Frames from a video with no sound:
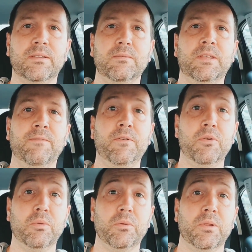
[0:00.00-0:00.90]
give
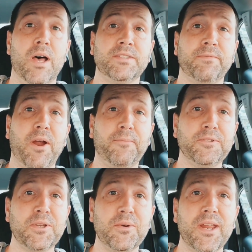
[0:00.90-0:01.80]
you lots of
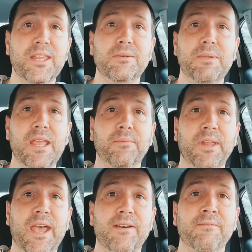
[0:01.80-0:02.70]
opportunity to be able to
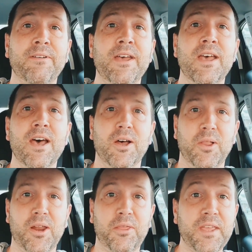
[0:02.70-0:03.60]
have a
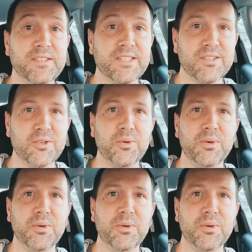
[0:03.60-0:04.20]
lot of things to do